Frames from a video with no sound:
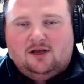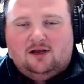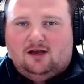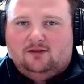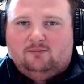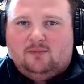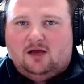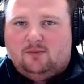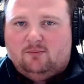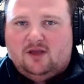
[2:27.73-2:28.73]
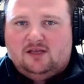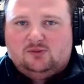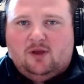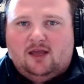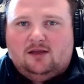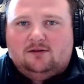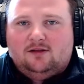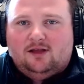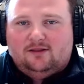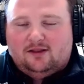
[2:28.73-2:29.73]
on my base pay,
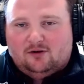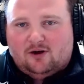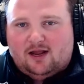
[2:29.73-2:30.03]
and then they were